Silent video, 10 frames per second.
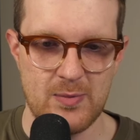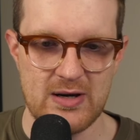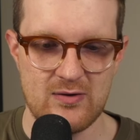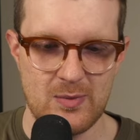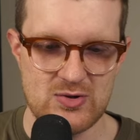
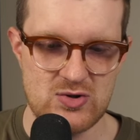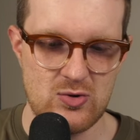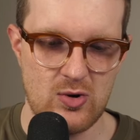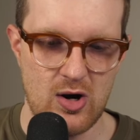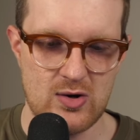but it's a bunch of
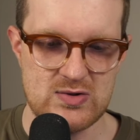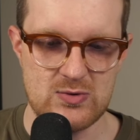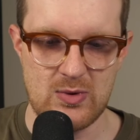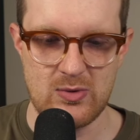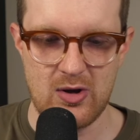new cards,
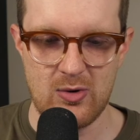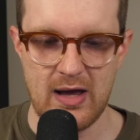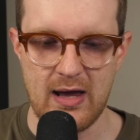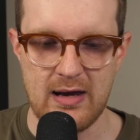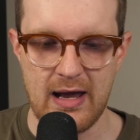so we will go
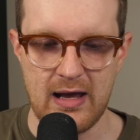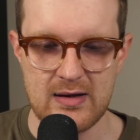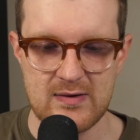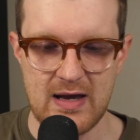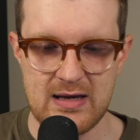ahead
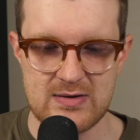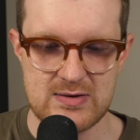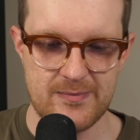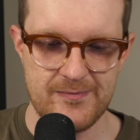and take it.